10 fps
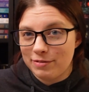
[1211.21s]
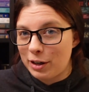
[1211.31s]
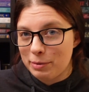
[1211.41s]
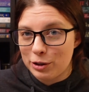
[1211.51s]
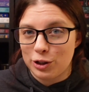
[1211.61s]

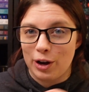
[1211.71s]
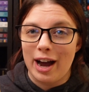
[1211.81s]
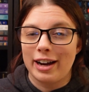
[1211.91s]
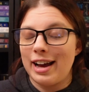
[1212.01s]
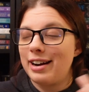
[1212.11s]
very much so.
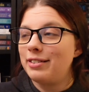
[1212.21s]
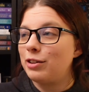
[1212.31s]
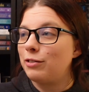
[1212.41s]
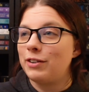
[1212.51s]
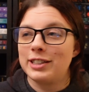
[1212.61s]
Again,
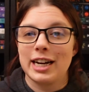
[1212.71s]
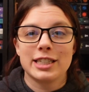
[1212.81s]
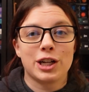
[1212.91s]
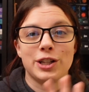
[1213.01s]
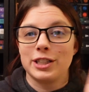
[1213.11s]
they're
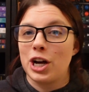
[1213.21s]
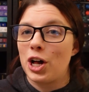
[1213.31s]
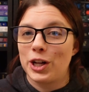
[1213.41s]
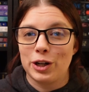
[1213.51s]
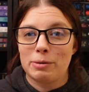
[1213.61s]
fantastical. That's
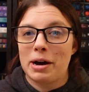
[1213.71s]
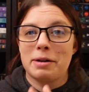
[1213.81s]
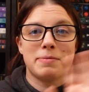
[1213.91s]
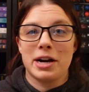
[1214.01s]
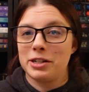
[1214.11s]
all I know about
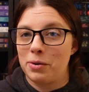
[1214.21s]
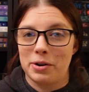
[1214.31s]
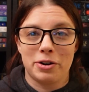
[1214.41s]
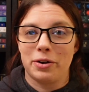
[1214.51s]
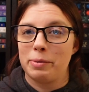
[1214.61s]
them. I don't
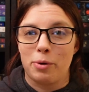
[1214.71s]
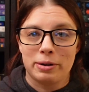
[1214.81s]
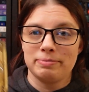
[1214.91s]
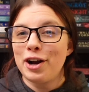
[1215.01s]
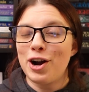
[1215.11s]
want to know
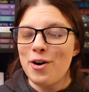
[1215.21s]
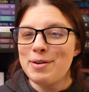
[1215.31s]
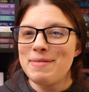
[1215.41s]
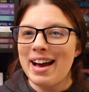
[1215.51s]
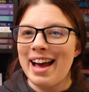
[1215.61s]
anymore.
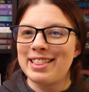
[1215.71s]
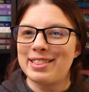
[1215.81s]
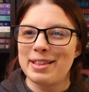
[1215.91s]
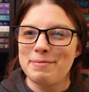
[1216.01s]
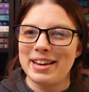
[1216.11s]
Going back
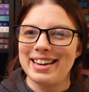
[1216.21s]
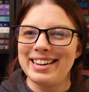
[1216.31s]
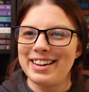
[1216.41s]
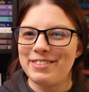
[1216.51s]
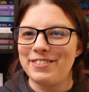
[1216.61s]
at the
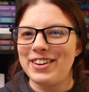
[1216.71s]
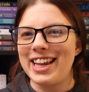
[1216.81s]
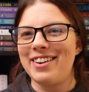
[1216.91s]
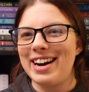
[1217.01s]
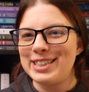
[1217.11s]
beginning of the
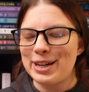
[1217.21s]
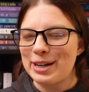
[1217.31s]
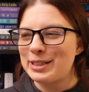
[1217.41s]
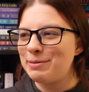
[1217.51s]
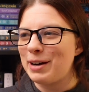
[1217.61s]
video, I
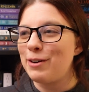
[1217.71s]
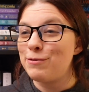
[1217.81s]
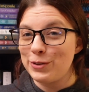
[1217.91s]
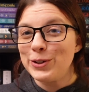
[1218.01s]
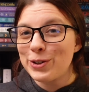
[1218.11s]
talked about
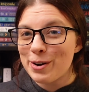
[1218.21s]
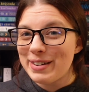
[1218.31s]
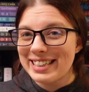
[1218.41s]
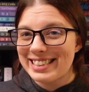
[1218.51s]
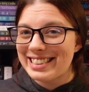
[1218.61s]
food
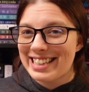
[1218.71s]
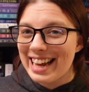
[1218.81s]
romances